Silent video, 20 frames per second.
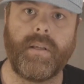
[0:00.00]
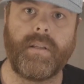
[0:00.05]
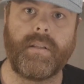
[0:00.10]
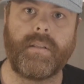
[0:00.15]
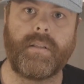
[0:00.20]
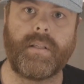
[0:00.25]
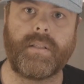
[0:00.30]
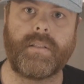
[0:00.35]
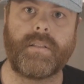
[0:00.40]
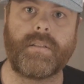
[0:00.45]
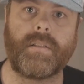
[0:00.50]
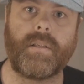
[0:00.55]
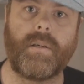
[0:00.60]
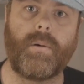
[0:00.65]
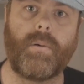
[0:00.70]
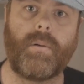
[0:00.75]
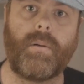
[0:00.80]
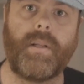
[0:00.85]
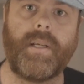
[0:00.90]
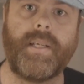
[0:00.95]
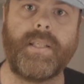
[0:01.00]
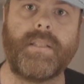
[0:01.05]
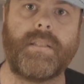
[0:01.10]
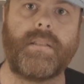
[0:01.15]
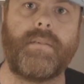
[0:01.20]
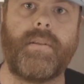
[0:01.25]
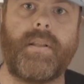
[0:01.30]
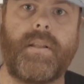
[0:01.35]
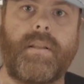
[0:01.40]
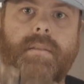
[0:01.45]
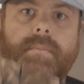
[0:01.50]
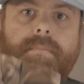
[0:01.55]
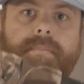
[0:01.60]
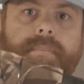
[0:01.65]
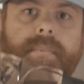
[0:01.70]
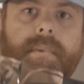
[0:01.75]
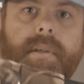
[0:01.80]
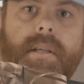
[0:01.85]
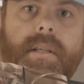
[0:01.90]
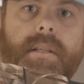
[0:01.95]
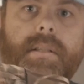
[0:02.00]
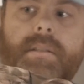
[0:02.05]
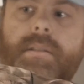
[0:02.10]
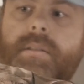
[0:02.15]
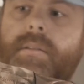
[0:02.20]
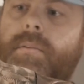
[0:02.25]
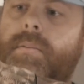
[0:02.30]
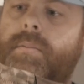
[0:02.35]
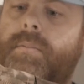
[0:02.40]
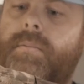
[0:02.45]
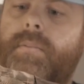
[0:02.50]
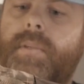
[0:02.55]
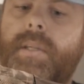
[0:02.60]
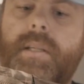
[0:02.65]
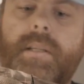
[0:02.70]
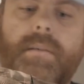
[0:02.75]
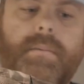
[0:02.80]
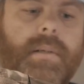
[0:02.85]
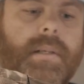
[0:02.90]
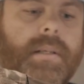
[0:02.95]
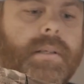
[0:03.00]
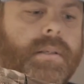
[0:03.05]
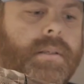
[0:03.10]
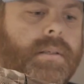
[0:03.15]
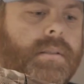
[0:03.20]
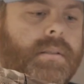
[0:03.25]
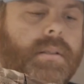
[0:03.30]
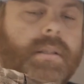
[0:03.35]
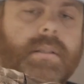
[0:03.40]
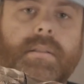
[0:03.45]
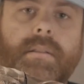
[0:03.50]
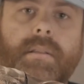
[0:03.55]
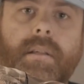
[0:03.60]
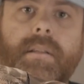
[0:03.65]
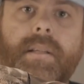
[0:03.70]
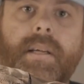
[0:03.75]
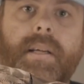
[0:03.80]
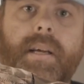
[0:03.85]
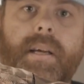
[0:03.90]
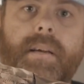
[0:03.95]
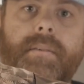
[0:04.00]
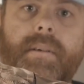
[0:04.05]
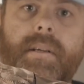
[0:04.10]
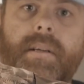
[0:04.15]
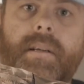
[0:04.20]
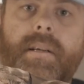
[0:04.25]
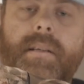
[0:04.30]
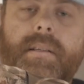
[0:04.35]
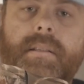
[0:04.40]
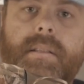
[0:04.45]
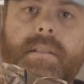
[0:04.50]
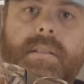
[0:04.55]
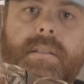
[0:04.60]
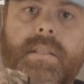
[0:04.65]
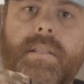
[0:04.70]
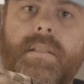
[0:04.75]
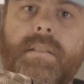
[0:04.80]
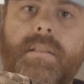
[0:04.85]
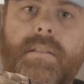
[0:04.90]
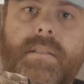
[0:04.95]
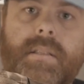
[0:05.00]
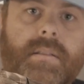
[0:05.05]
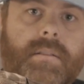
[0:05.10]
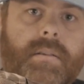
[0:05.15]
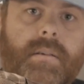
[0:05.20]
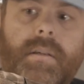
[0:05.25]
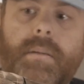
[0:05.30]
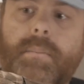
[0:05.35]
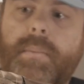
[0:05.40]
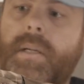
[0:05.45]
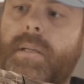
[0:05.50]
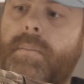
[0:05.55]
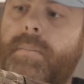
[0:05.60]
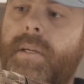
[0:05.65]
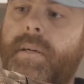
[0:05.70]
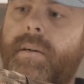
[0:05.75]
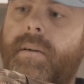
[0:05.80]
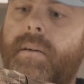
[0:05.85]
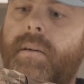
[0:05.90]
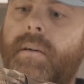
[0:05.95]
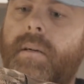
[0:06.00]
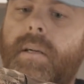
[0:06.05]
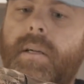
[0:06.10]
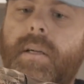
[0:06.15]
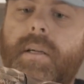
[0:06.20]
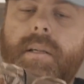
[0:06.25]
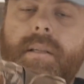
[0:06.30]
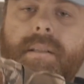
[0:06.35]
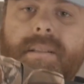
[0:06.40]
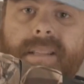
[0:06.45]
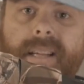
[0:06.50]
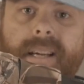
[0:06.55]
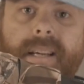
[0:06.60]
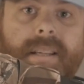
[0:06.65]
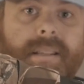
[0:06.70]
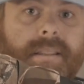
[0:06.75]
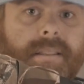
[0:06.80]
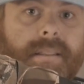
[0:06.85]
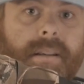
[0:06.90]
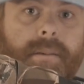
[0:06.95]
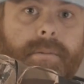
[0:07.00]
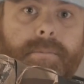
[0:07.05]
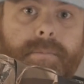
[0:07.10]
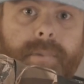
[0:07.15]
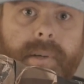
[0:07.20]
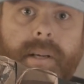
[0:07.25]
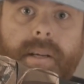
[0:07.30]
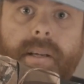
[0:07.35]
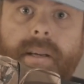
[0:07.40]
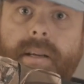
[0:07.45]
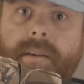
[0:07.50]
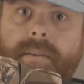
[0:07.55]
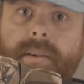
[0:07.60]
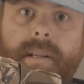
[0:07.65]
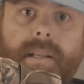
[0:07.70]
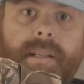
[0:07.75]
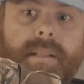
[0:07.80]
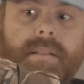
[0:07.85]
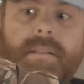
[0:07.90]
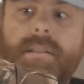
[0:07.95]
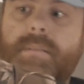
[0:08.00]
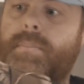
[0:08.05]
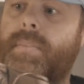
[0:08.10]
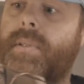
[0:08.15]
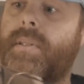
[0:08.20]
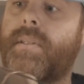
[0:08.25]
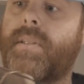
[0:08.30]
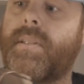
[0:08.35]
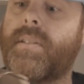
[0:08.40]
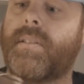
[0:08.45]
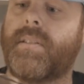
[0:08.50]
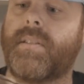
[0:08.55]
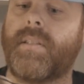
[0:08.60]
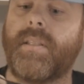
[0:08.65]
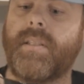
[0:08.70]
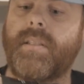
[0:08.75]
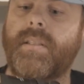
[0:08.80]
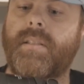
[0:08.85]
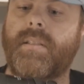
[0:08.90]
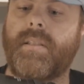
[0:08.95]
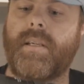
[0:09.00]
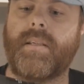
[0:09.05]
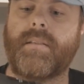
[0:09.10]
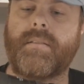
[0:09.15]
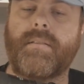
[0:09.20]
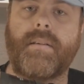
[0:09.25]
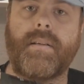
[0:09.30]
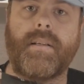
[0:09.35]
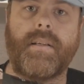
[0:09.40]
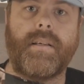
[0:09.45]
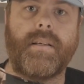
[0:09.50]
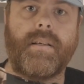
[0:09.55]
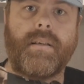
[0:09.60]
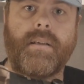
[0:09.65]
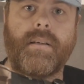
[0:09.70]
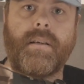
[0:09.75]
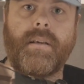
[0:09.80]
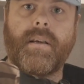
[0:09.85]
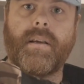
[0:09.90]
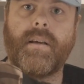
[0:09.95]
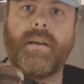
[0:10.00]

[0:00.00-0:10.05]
This is the whole length of it. It's really good. It's not that heavy like the 600mm. That is a really heavy lens, but this is actually